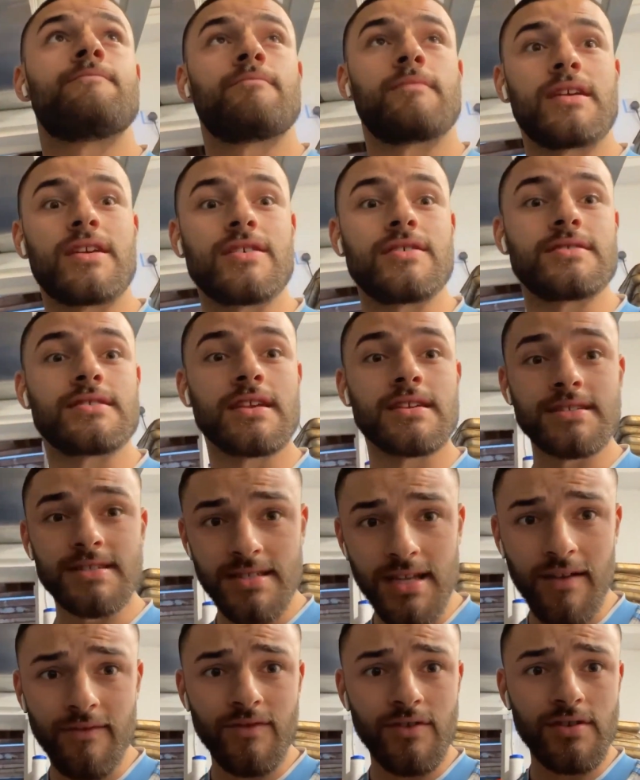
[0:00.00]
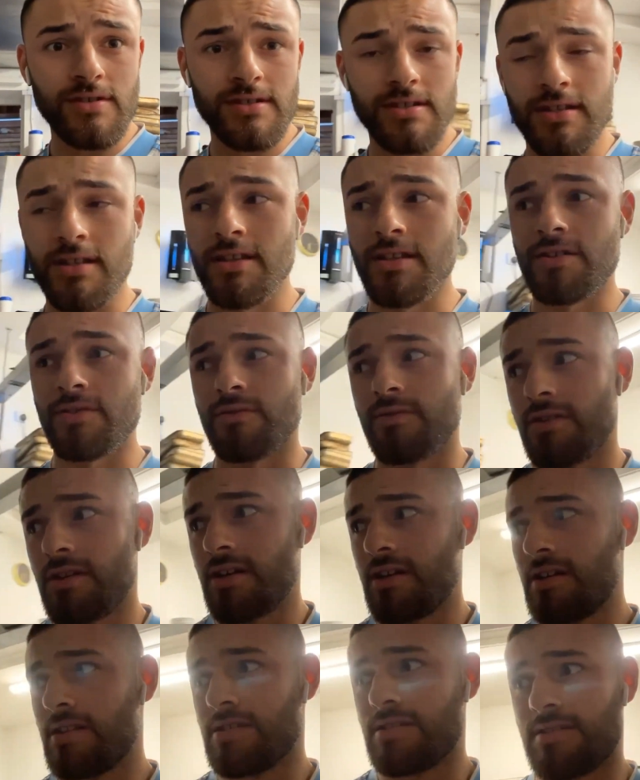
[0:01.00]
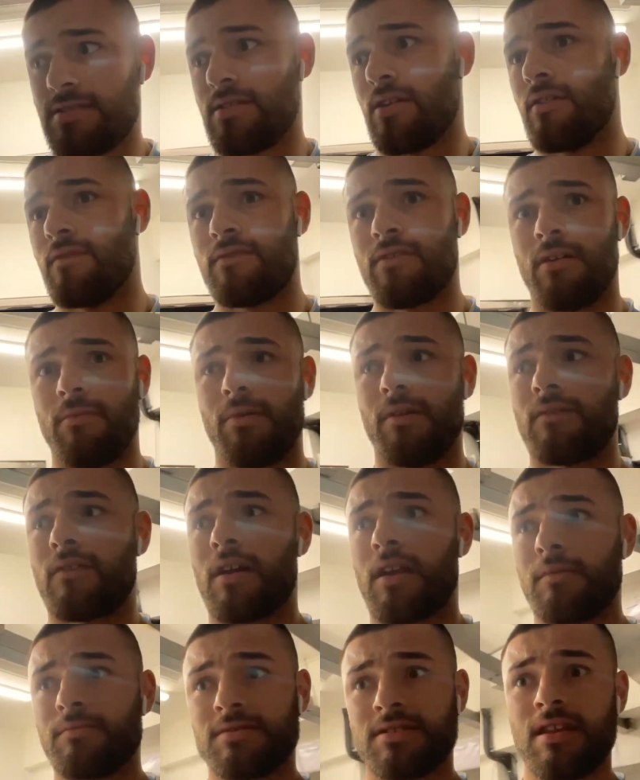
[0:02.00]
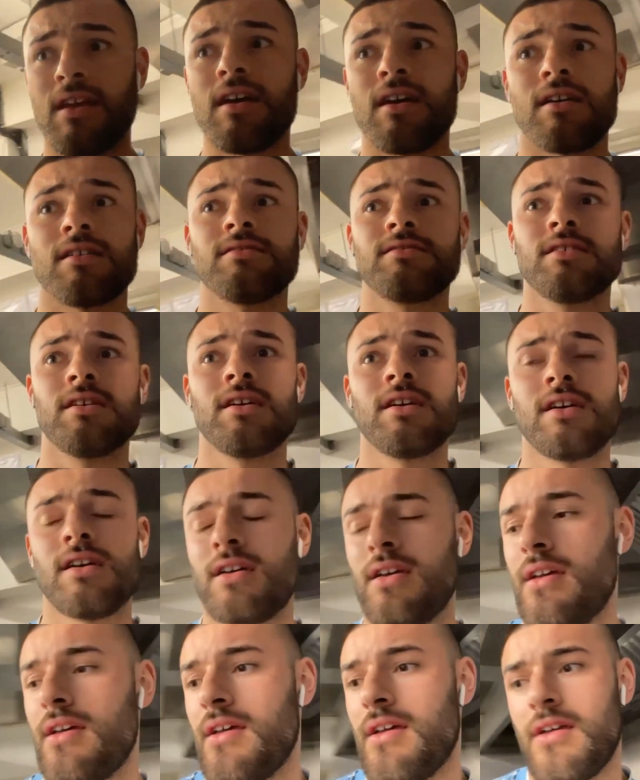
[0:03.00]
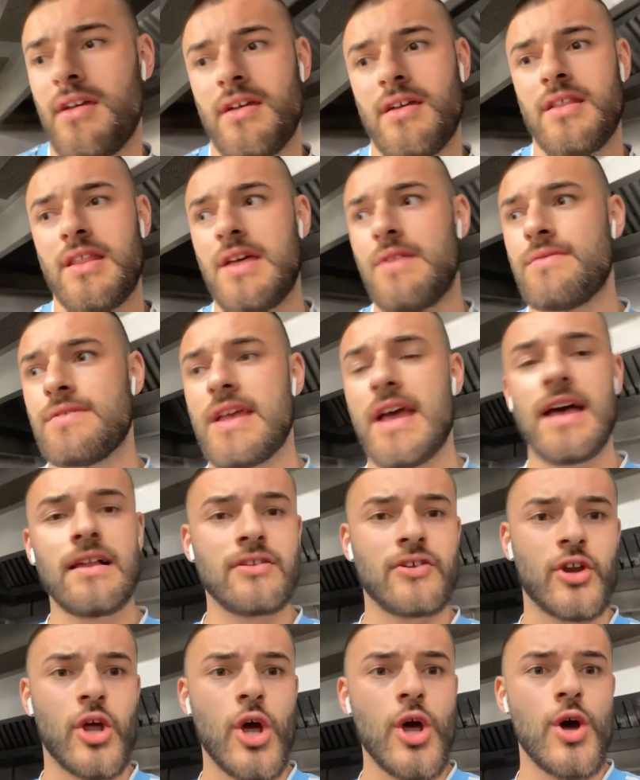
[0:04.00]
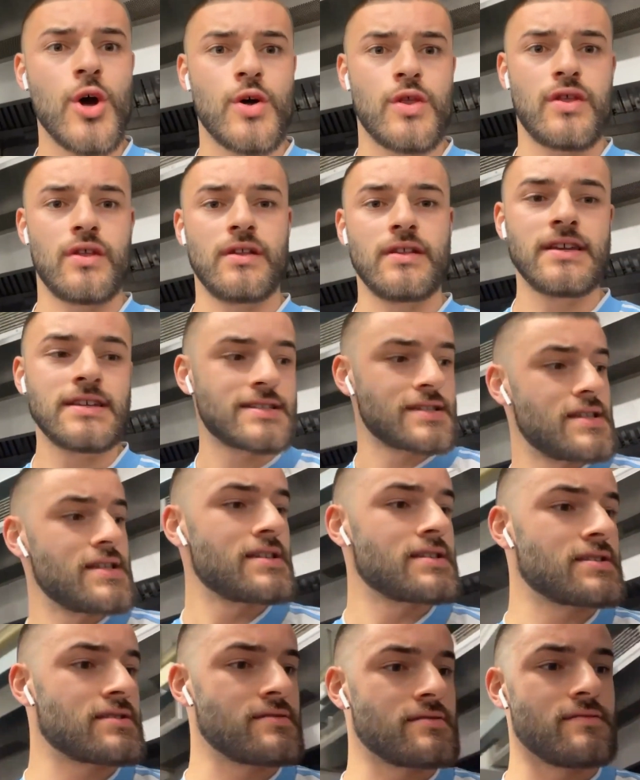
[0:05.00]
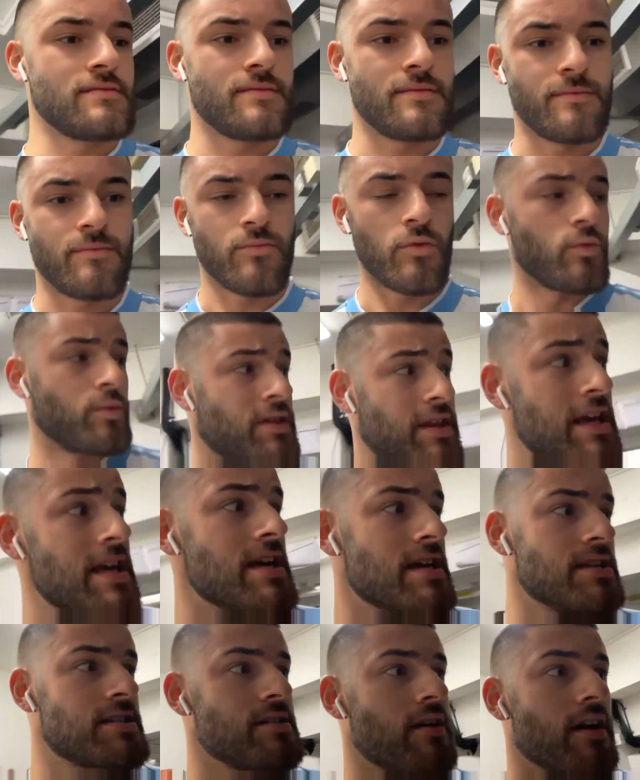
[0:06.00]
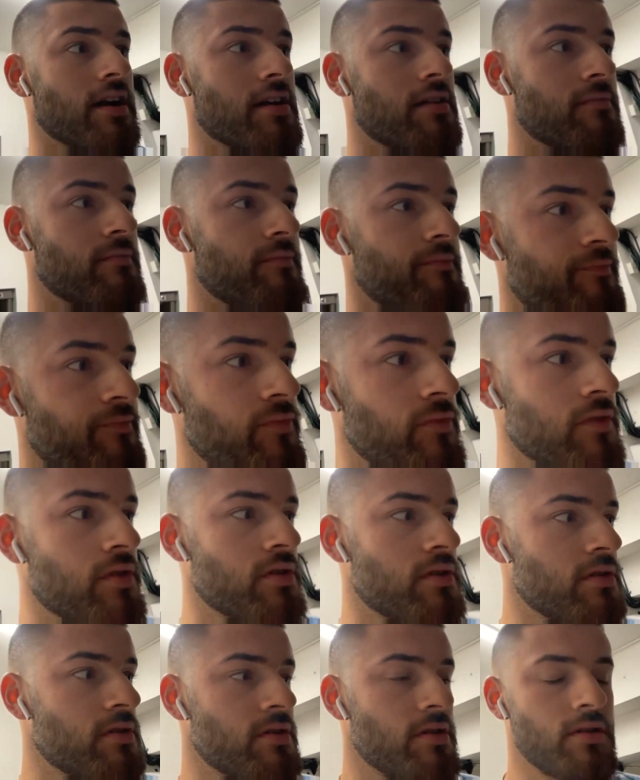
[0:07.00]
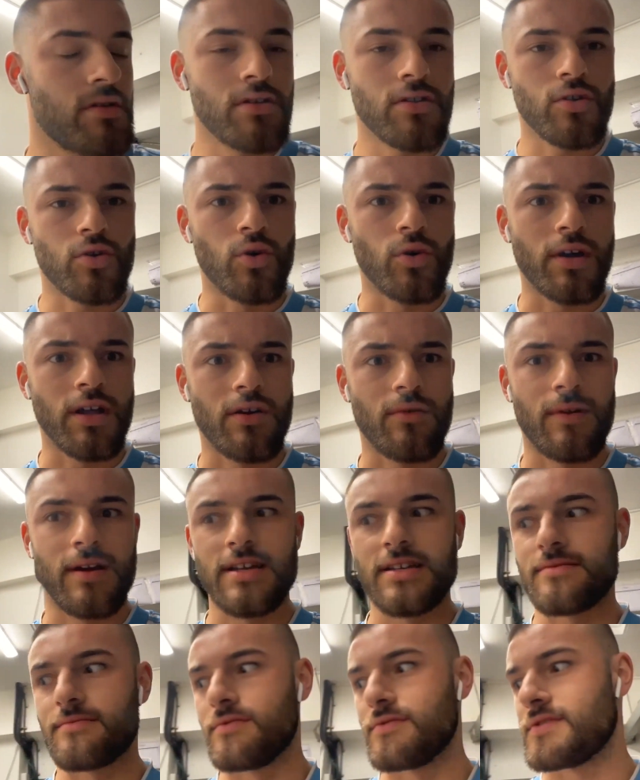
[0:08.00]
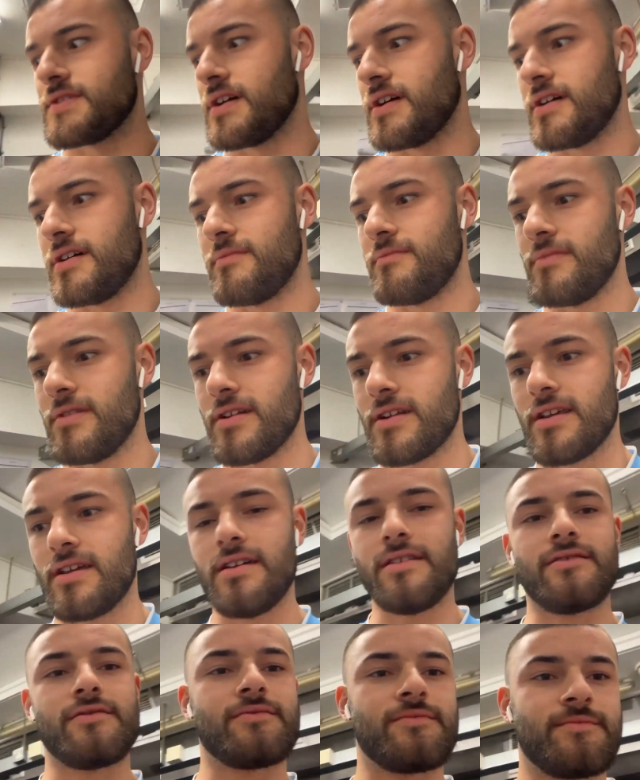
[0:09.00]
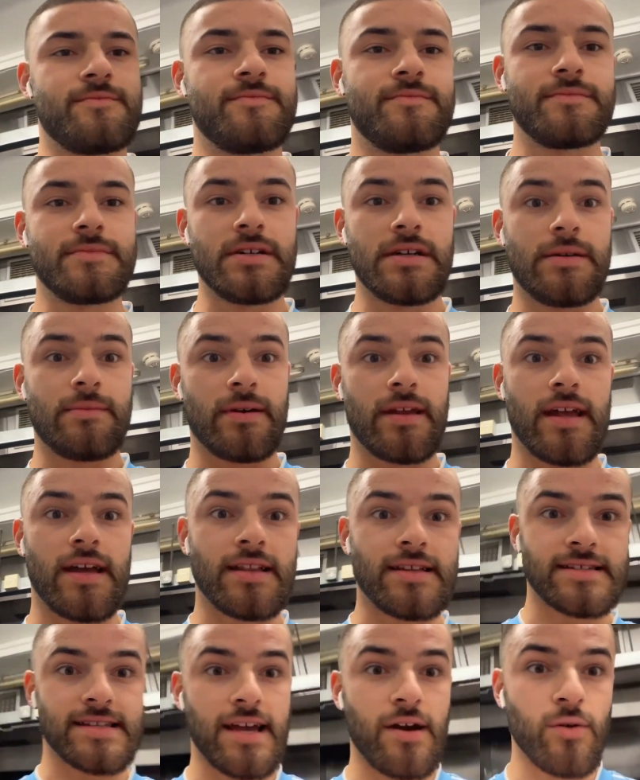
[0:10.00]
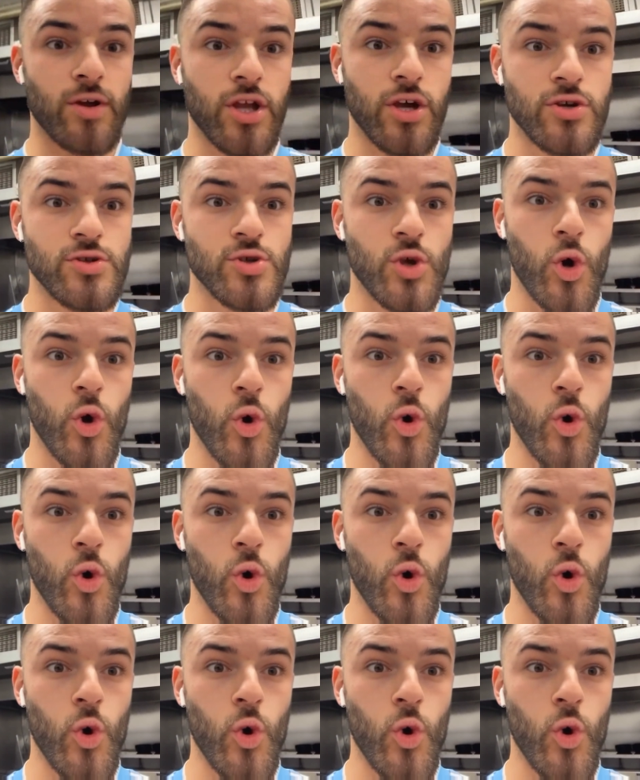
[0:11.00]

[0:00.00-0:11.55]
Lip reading: because stuff using the little stovetop I've got upstairs, that was hell on earth. At least this, with this, I can cook in a reasonable time. Bloody hell. But yeah, let's see how it goes.